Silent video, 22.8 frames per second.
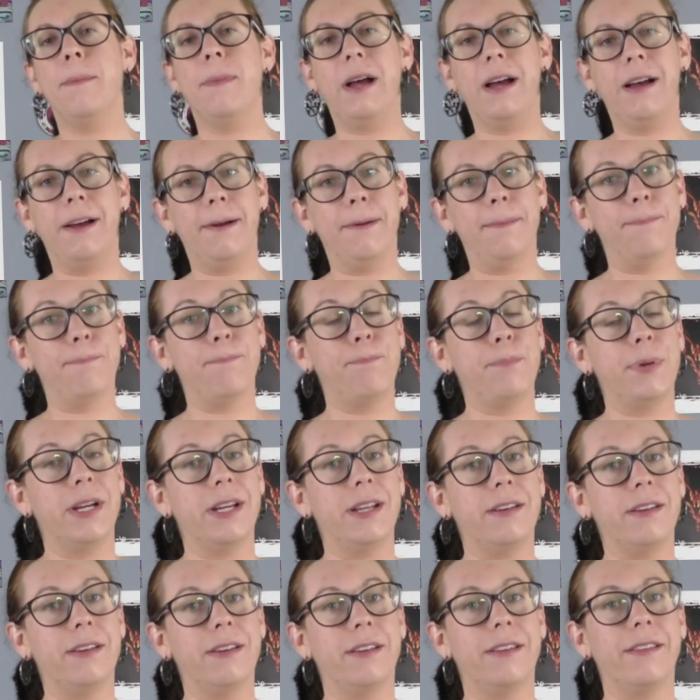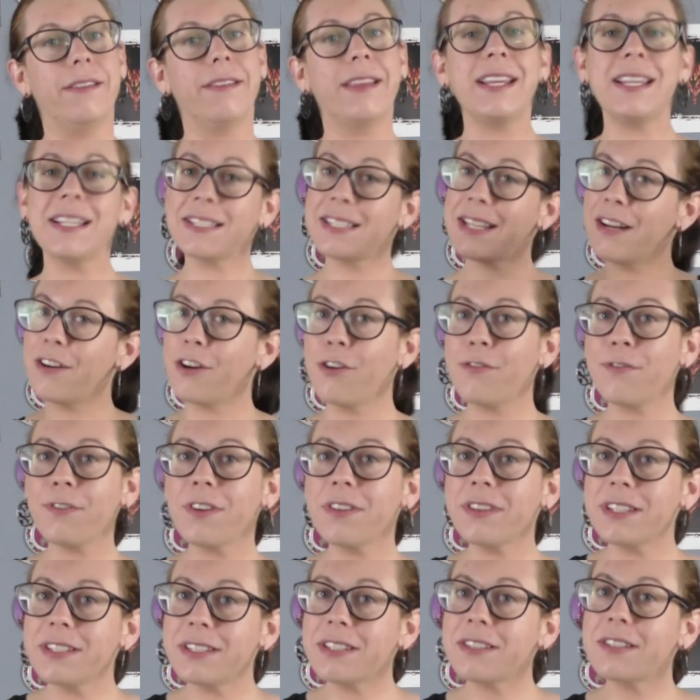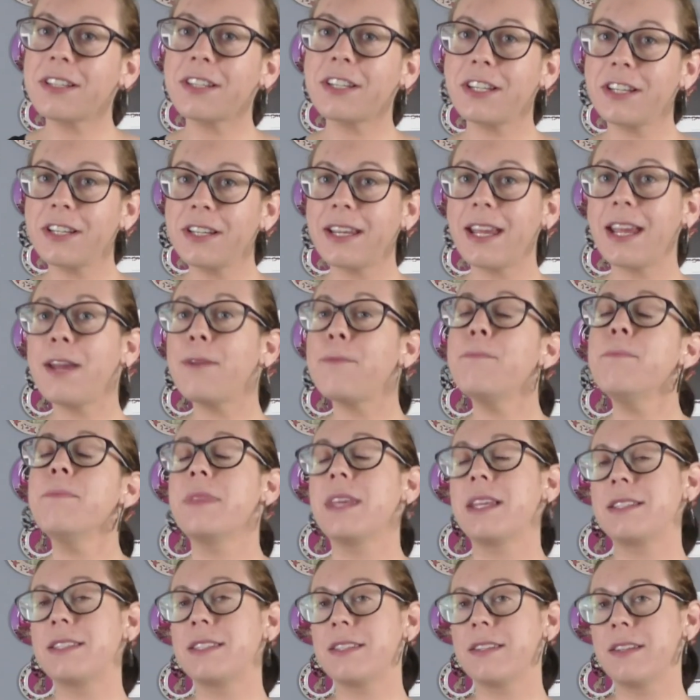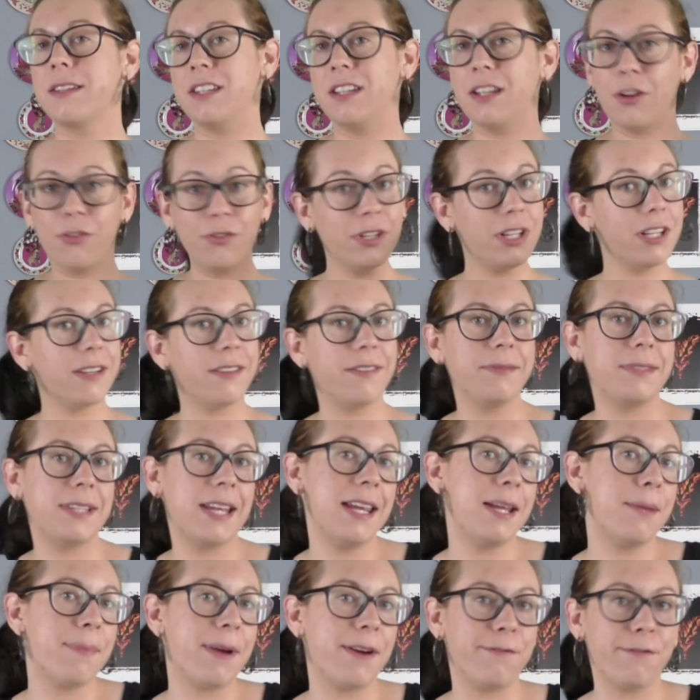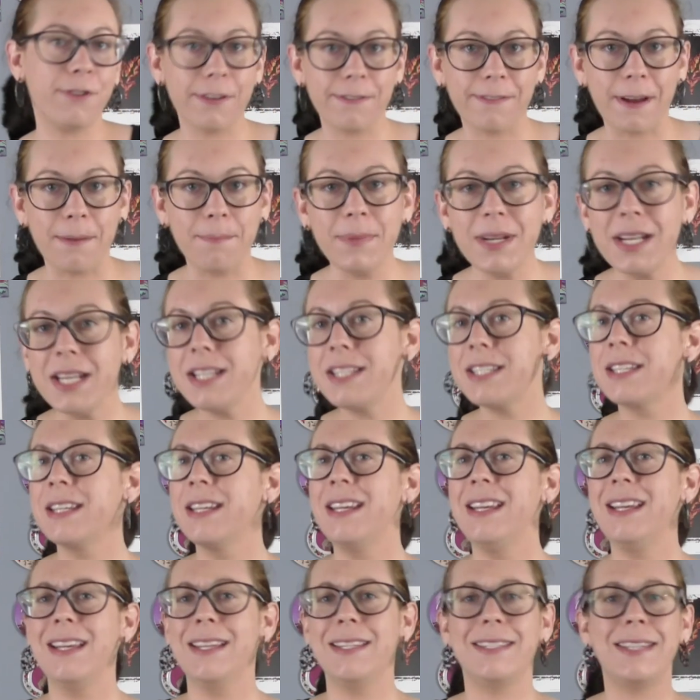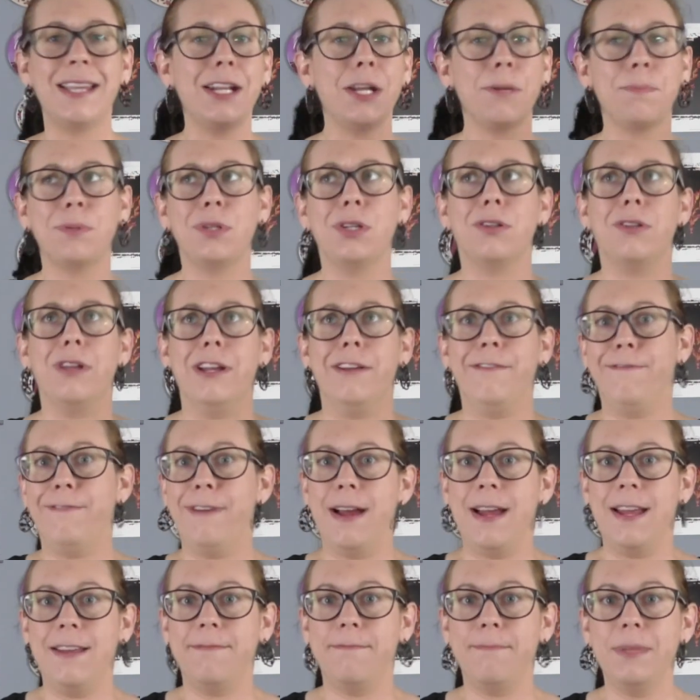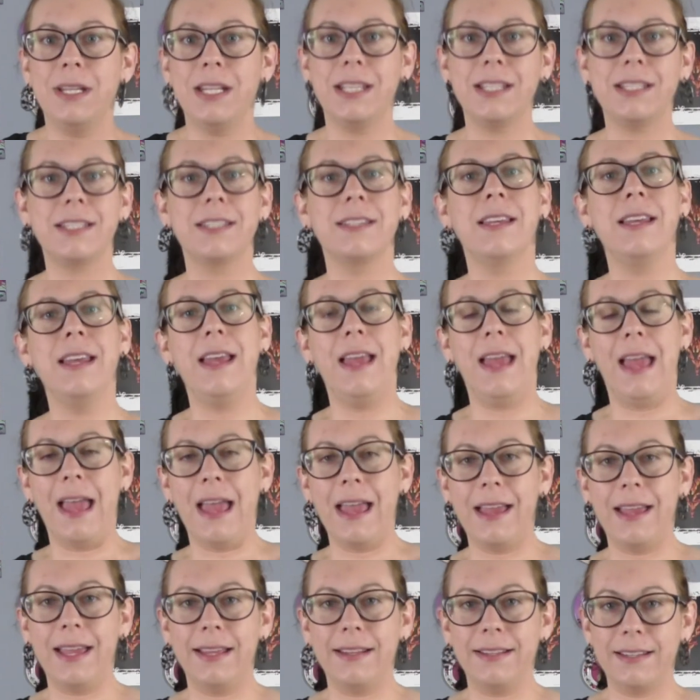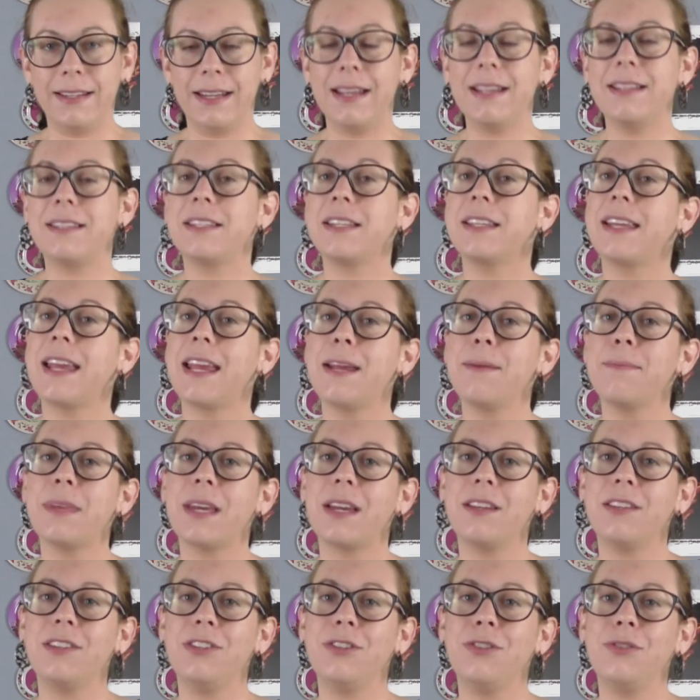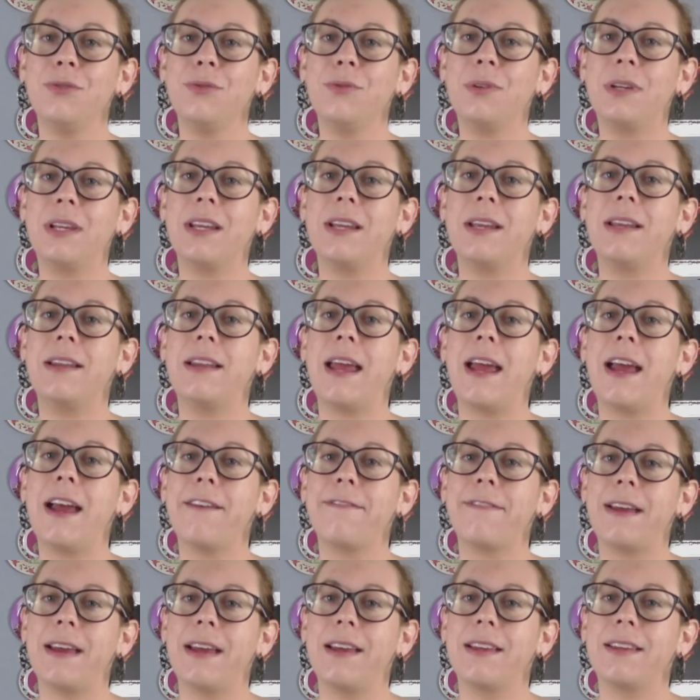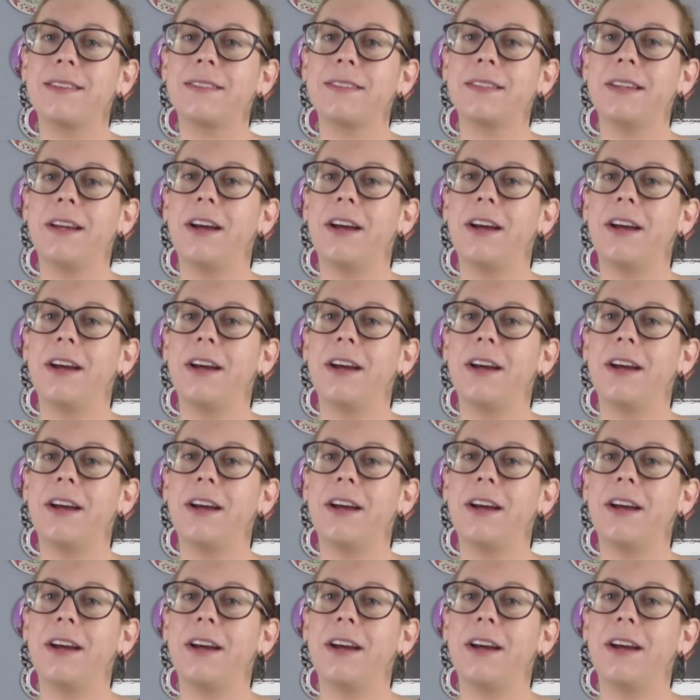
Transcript: But like I said, overall, this is a good game that's only gonna take about 45 minutes, Setup took like 5 minutes, and it's a game that you can have as